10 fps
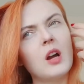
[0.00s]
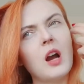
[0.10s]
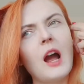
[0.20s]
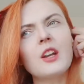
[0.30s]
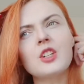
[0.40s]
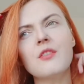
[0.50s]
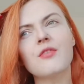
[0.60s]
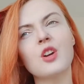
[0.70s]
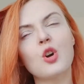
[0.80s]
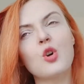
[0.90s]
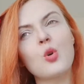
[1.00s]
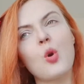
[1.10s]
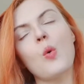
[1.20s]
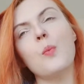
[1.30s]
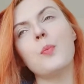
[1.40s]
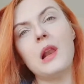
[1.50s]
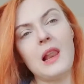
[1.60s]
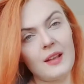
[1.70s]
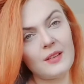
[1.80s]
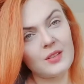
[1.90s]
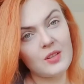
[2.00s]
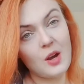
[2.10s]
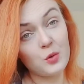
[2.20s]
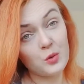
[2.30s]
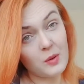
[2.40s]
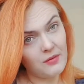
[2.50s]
Actually I think a row plait now is my